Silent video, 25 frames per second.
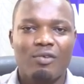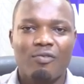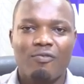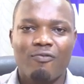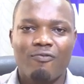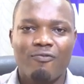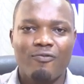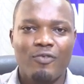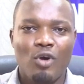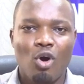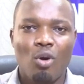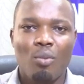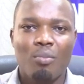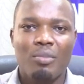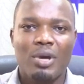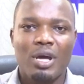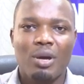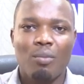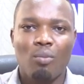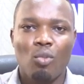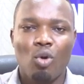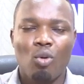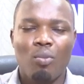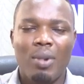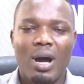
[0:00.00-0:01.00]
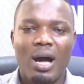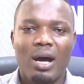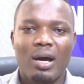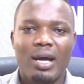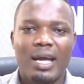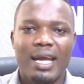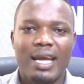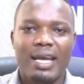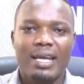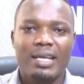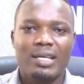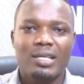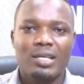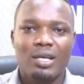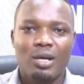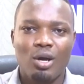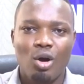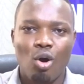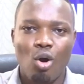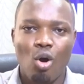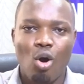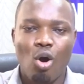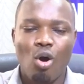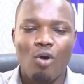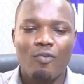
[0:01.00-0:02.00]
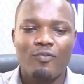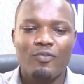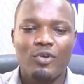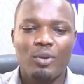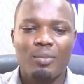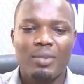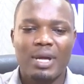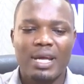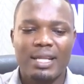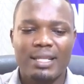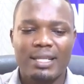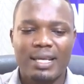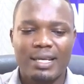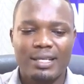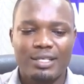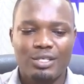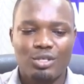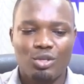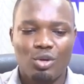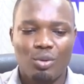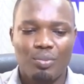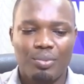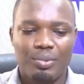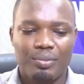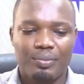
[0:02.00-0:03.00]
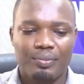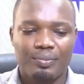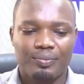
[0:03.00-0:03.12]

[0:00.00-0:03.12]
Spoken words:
from a mobile end or from a desktop.